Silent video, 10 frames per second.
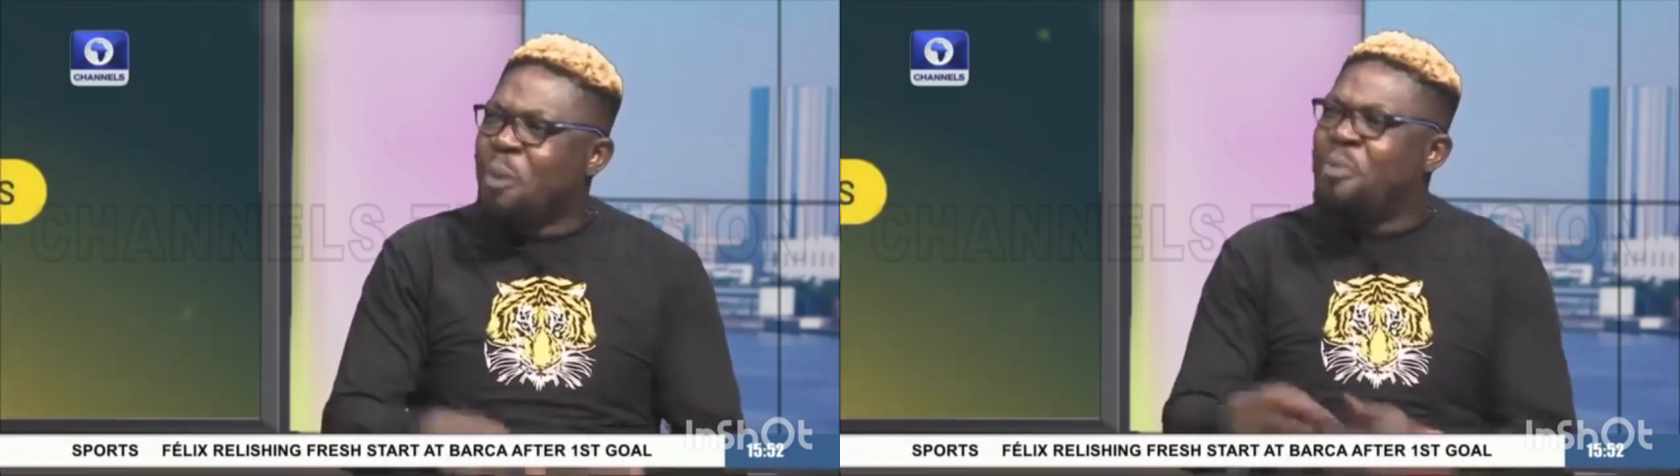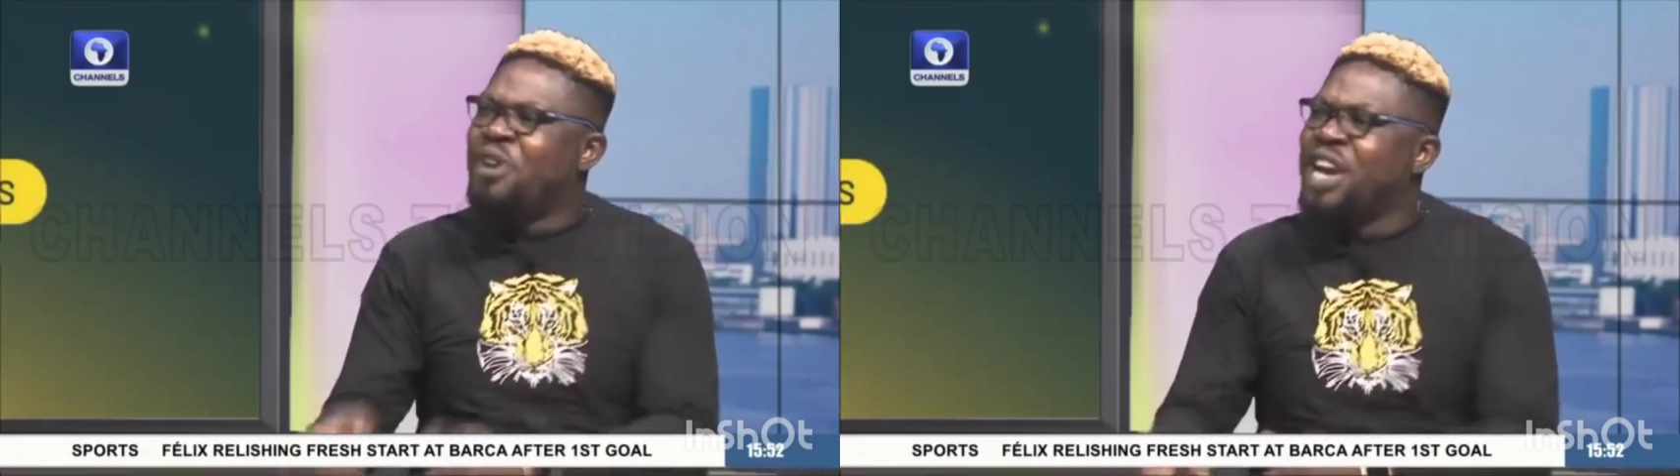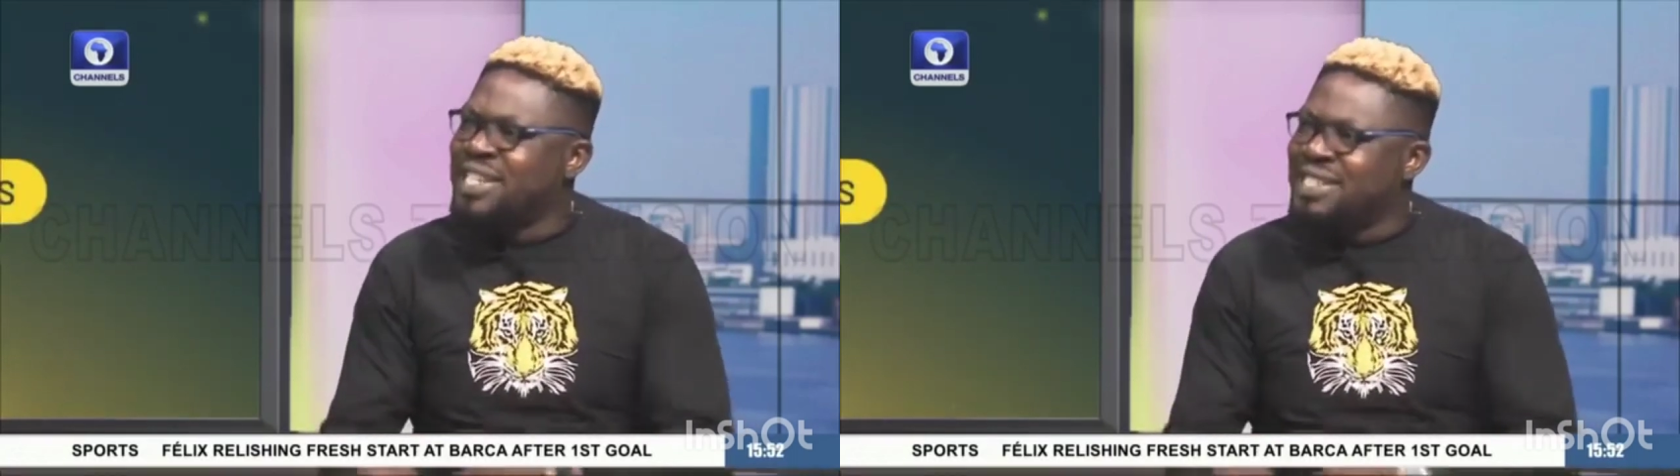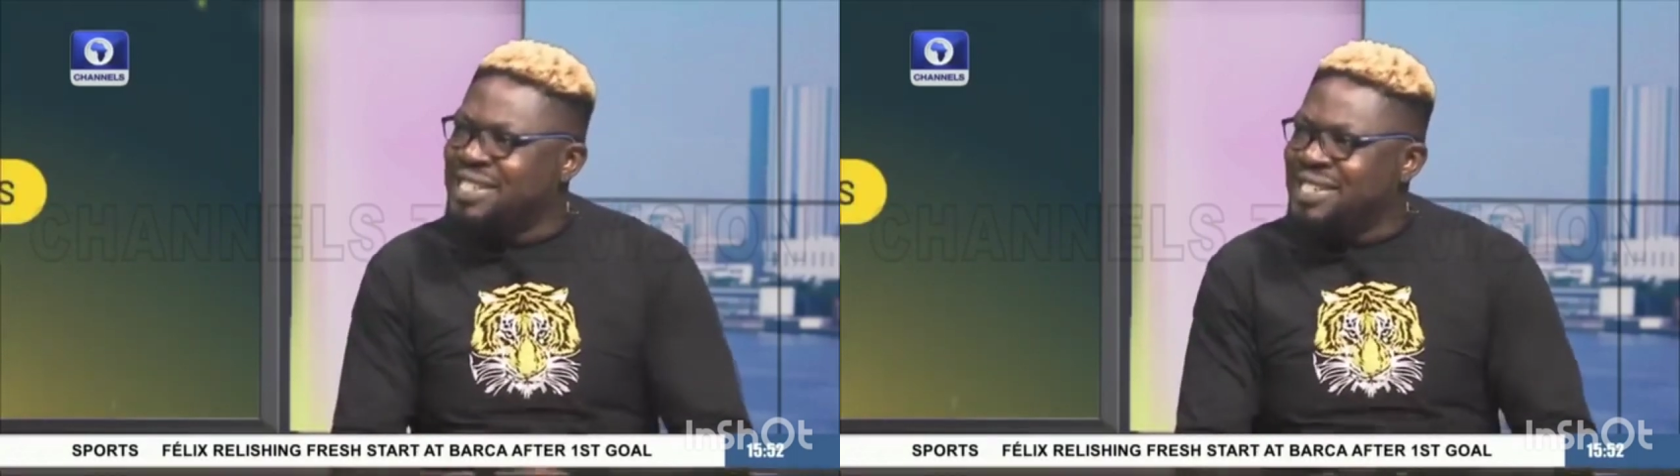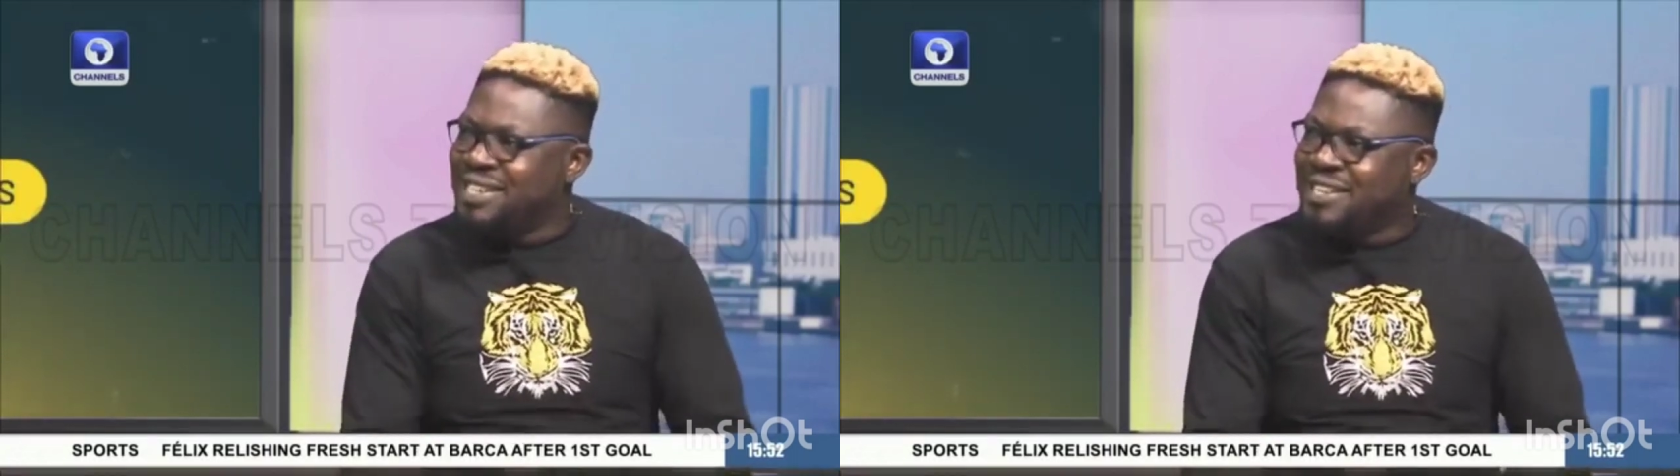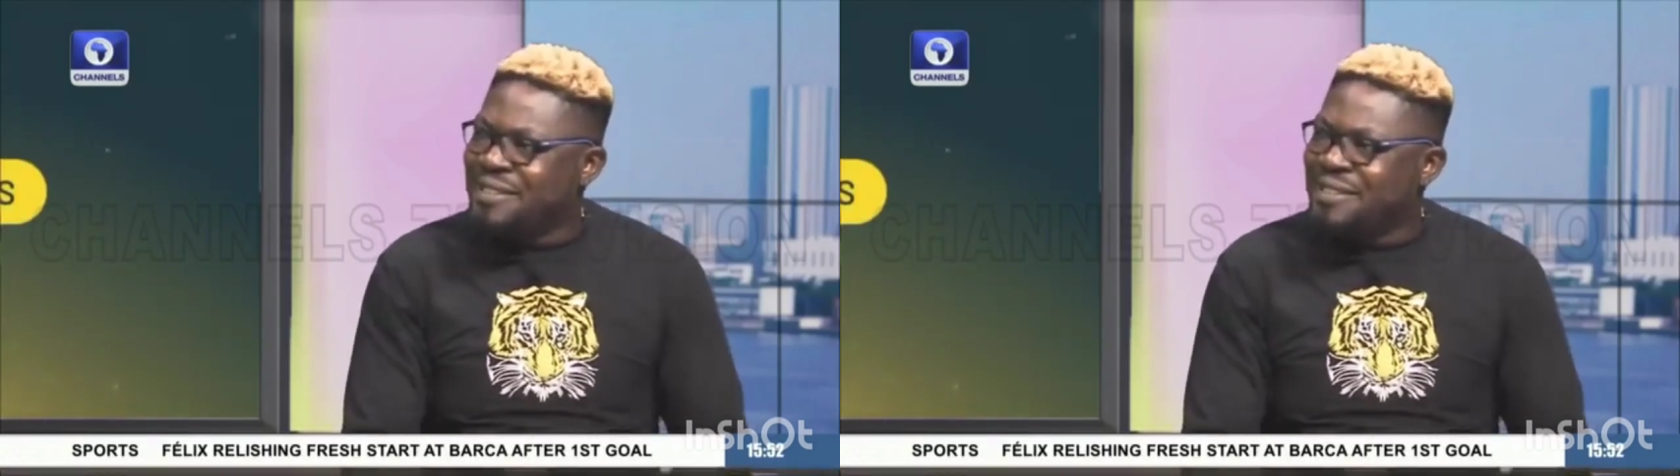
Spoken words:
oppressed.